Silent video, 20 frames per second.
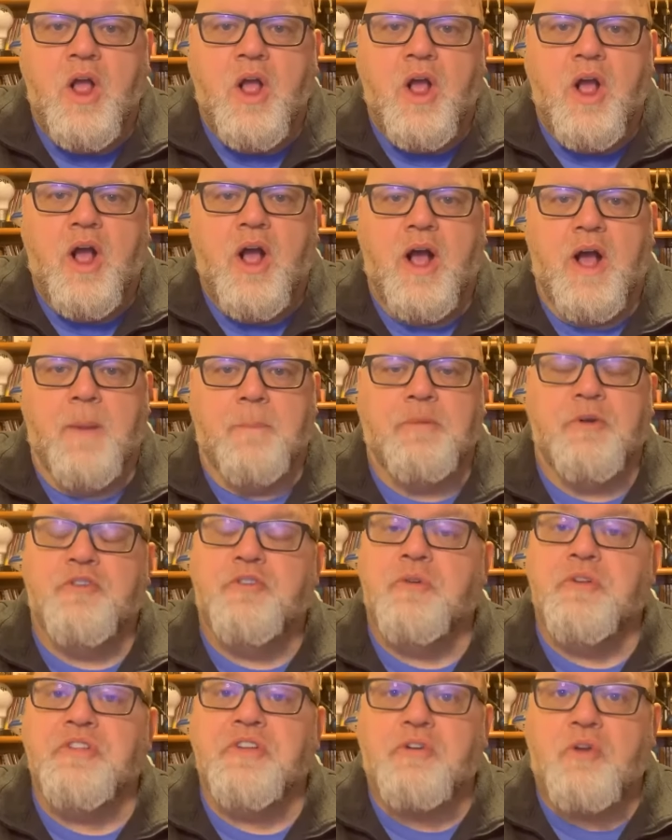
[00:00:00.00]
Uh,
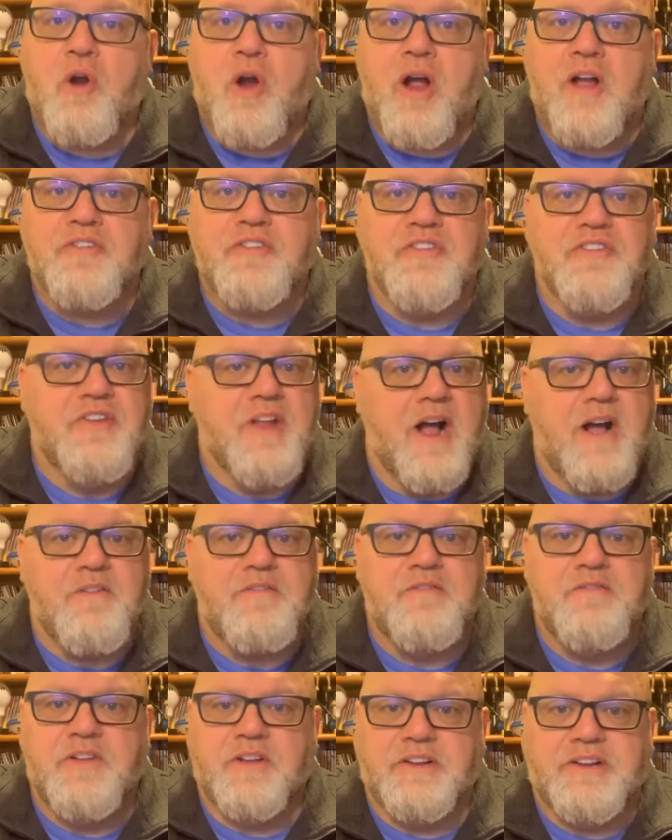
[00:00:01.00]
pursuing the cross is not
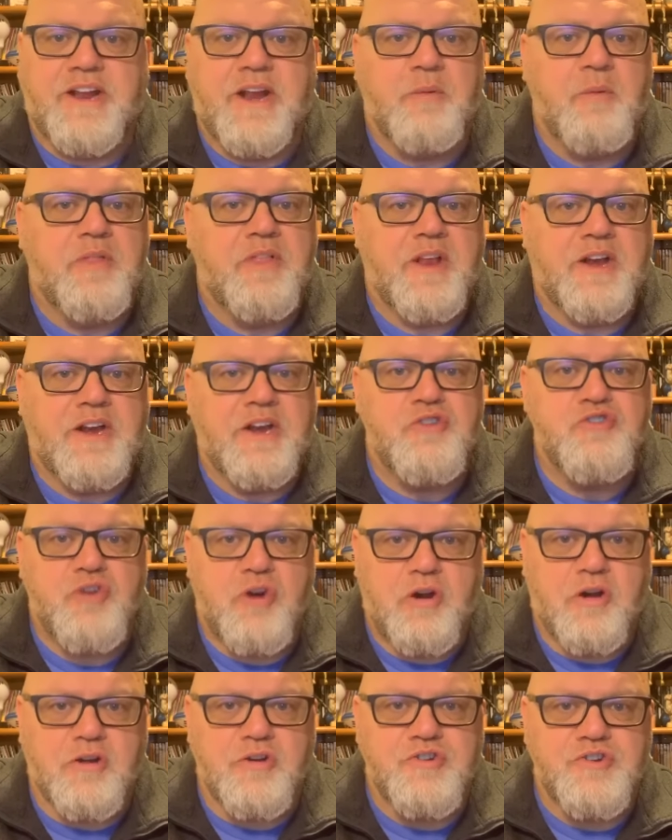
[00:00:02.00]
affiliated with any
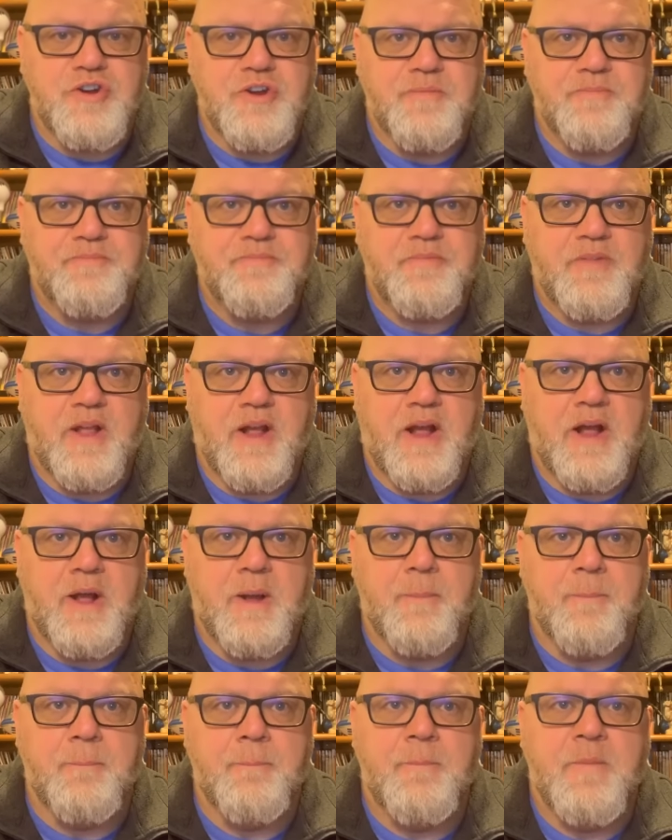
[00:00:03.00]
church.
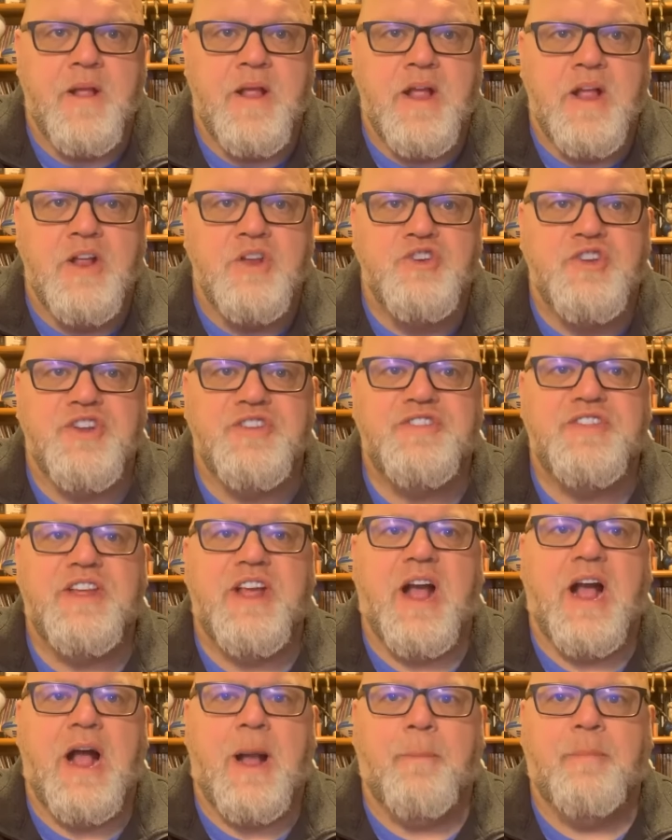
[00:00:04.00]
Um, just the
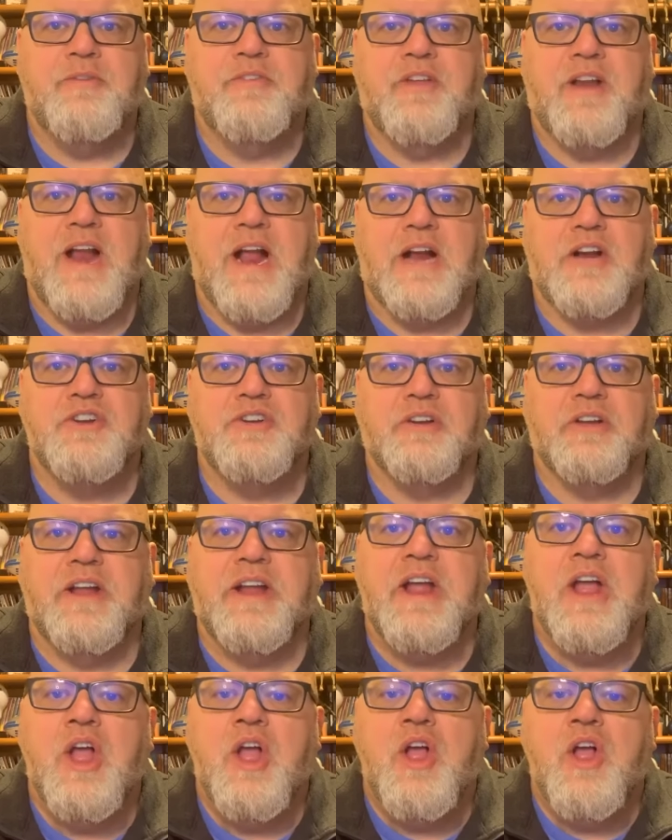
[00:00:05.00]
opposite,
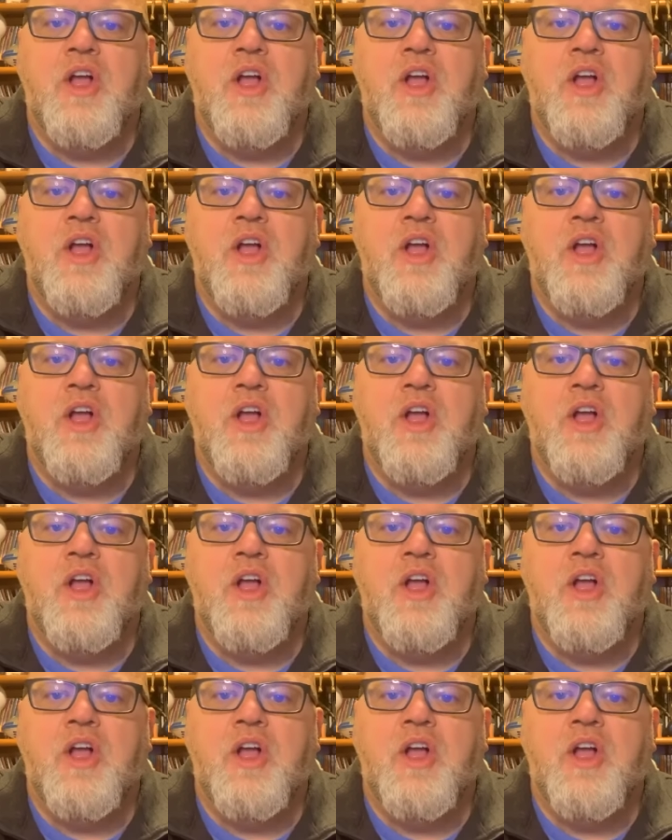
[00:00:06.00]
actually.